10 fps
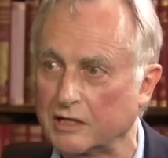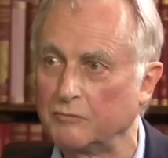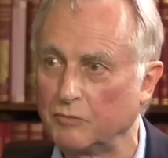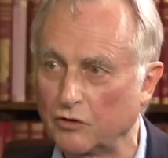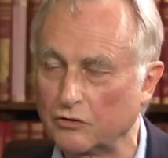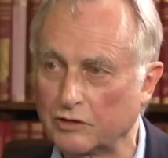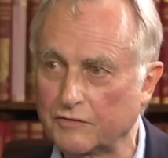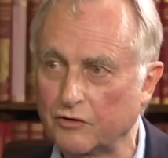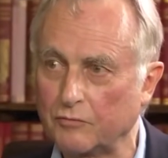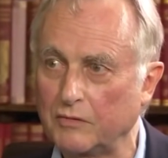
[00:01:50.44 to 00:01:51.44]
our morals
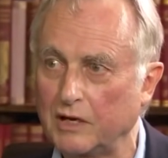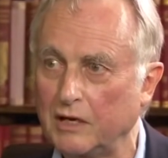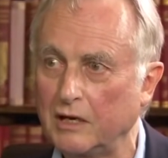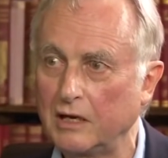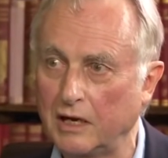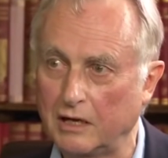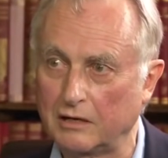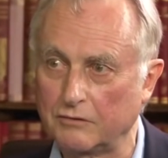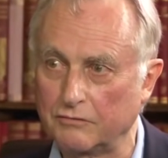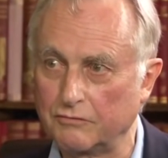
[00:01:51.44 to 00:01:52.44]
from
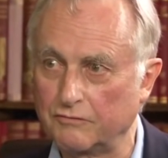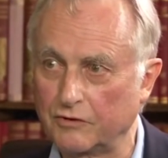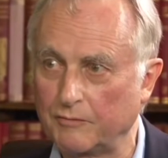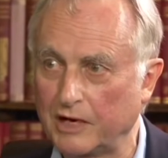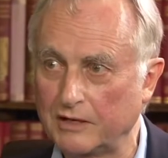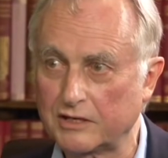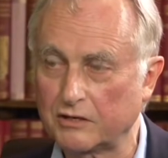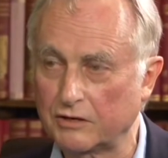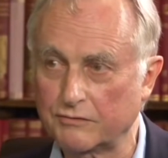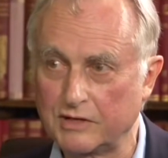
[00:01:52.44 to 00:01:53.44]
our
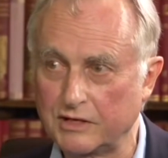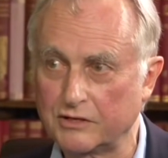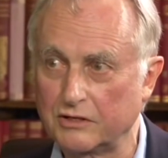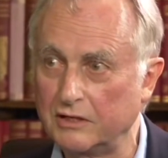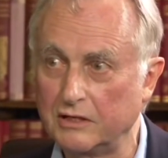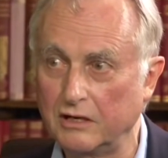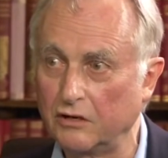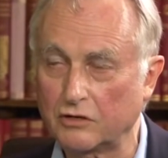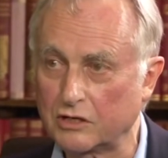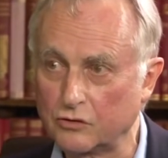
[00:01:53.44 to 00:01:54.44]
historic religion,
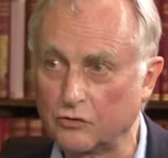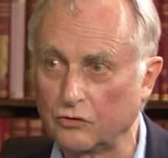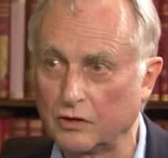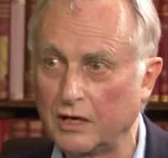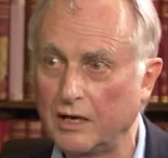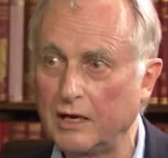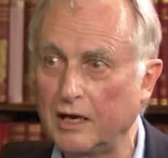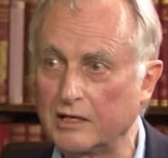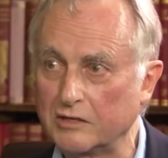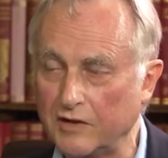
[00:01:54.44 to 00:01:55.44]
not at all.
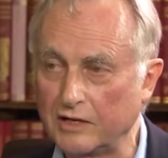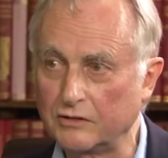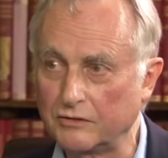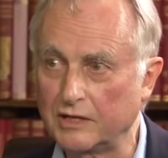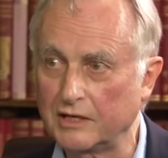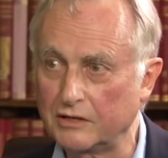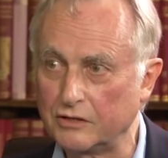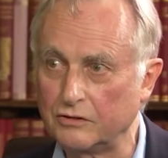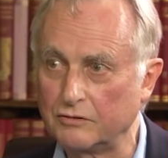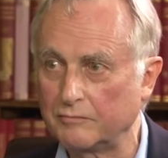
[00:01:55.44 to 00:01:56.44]
And it's a very good thing too.